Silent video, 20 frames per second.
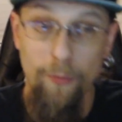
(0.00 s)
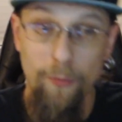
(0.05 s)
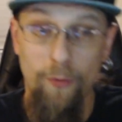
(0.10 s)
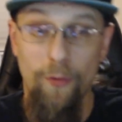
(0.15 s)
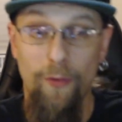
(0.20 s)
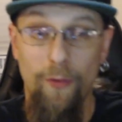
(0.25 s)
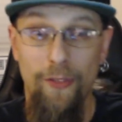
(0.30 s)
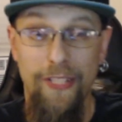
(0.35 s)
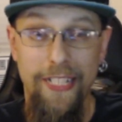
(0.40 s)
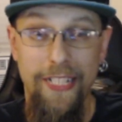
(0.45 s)

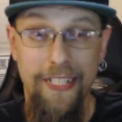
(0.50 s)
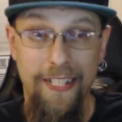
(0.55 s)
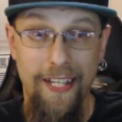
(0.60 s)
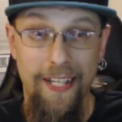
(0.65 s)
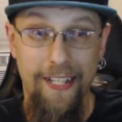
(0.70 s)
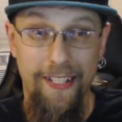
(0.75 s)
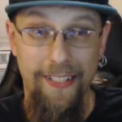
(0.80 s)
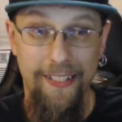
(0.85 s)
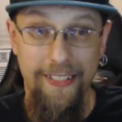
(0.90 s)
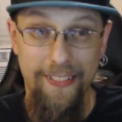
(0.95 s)
will lean
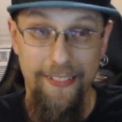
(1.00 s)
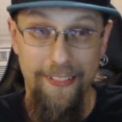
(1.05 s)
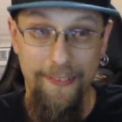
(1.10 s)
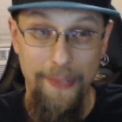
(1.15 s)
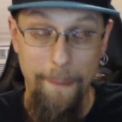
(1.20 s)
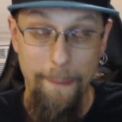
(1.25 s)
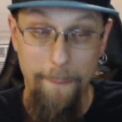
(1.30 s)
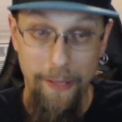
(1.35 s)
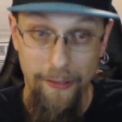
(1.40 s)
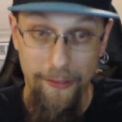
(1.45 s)
on it until
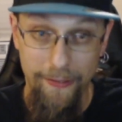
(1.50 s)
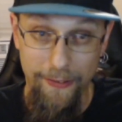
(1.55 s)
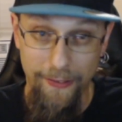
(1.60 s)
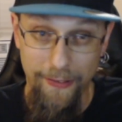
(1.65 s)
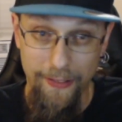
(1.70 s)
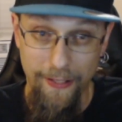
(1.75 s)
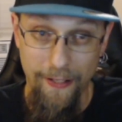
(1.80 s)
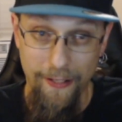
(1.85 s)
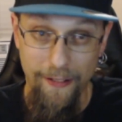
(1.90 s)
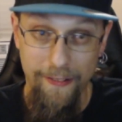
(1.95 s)
they melt their
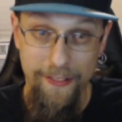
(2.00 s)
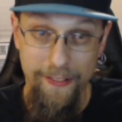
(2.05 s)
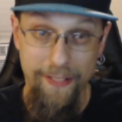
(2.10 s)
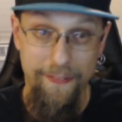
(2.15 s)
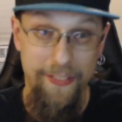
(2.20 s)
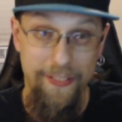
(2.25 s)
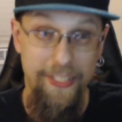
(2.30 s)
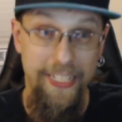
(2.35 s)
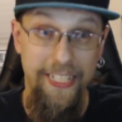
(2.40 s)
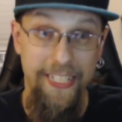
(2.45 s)
cards.
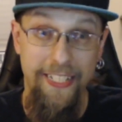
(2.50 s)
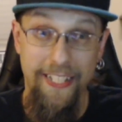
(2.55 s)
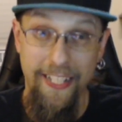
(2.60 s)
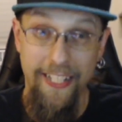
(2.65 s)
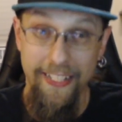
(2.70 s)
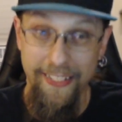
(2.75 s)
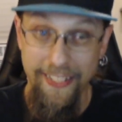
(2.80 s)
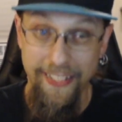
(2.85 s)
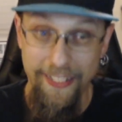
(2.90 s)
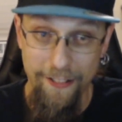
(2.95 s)
I've seen it
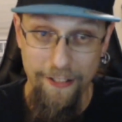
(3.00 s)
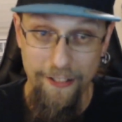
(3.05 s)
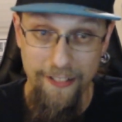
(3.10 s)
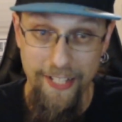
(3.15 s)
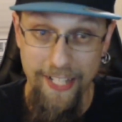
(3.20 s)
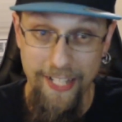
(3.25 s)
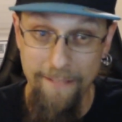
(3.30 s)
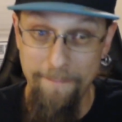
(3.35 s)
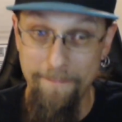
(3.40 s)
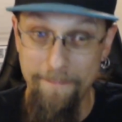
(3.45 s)
on the
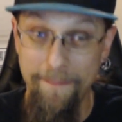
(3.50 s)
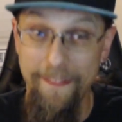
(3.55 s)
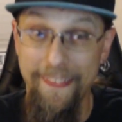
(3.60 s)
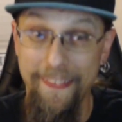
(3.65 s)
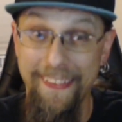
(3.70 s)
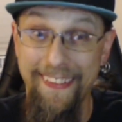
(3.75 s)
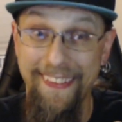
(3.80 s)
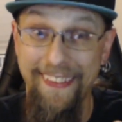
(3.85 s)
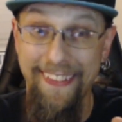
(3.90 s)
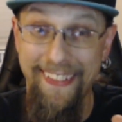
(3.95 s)
internet.
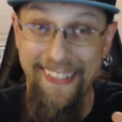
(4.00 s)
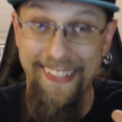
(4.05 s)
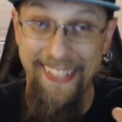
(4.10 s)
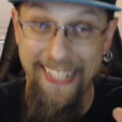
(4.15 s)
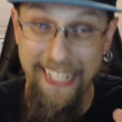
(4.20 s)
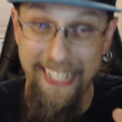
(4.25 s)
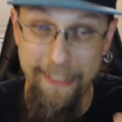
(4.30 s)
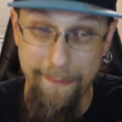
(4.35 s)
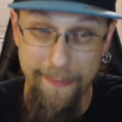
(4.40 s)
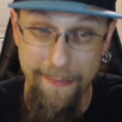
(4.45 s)

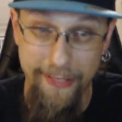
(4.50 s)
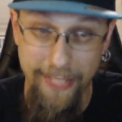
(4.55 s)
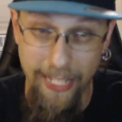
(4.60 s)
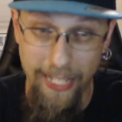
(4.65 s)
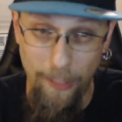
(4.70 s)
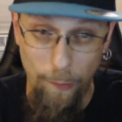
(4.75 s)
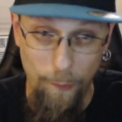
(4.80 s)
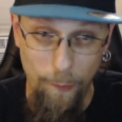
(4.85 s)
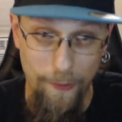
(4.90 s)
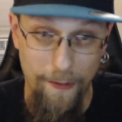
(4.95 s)
I'm
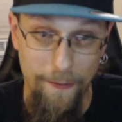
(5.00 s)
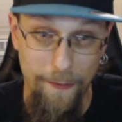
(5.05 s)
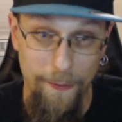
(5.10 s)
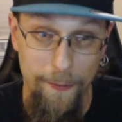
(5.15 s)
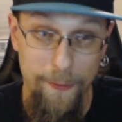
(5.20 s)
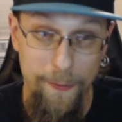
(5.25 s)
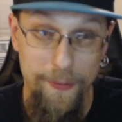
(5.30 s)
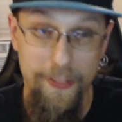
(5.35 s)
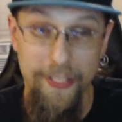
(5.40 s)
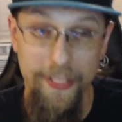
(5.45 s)
not one of
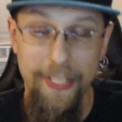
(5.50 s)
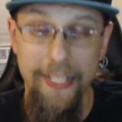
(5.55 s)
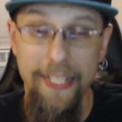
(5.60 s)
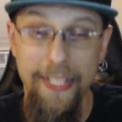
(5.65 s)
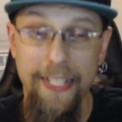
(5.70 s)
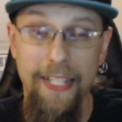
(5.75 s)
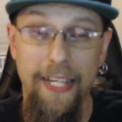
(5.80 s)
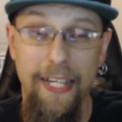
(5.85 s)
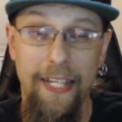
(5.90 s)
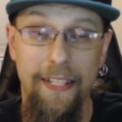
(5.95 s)
those.
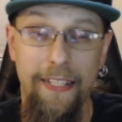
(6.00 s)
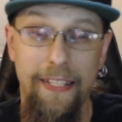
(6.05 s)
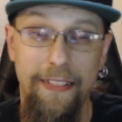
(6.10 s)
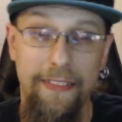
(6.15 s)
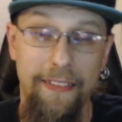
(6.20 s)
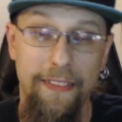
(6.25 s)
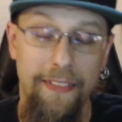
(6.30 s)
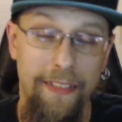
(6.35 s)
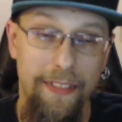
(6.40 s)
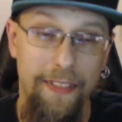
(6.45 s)
I like
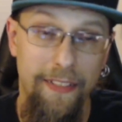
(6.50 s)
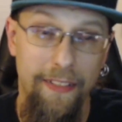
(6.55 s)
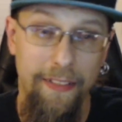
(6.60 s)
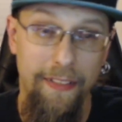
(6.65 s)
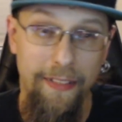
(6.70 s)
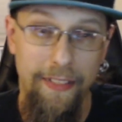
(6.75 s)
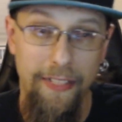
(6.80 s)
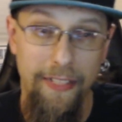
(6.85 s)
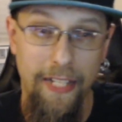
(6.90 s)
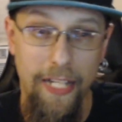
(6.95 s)

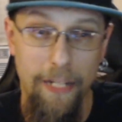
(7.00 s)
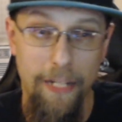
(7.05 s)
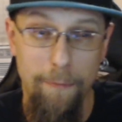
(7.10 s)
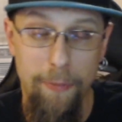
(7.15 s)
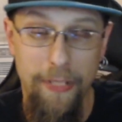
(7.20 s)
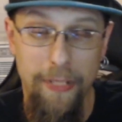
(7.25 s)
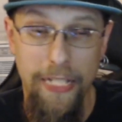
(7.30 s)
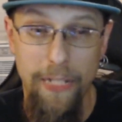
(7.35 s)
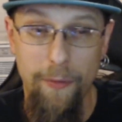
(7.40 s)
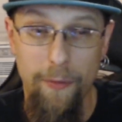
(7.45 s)
to kind of
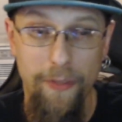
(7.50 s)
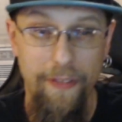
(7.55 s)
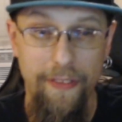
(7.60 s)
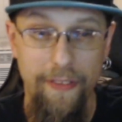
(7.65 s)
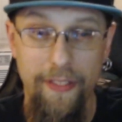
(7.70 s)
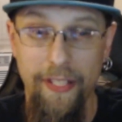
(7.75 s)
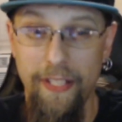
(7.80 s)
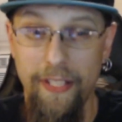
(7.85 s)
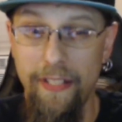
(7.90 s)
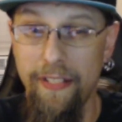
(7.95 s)
play
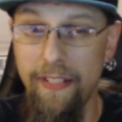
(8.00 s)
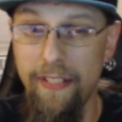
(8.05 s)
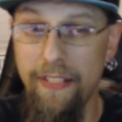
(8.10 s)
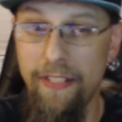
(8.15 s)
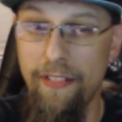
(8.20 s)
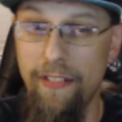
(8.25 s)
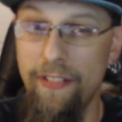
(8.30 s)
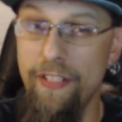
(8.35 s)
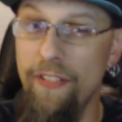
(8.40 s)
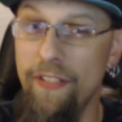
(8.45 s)
with it.
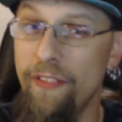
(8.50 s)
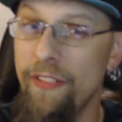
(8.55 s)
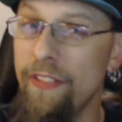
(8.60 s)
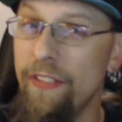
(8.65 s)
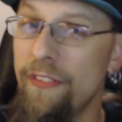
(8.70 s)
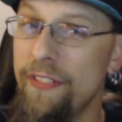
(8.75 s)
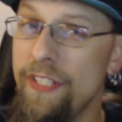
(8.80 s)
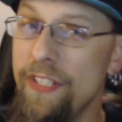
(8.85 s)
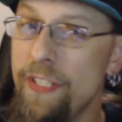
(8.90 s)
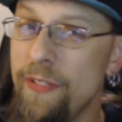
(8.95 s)
You know, you'll,
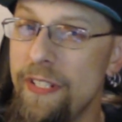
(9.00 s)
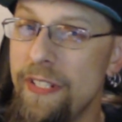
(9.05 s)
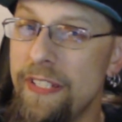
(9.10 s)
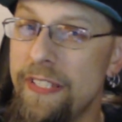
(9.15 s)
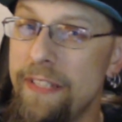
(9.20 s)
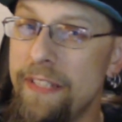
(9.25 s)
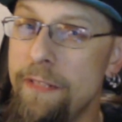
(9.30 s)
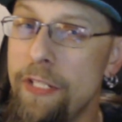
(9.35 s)
you'll you can you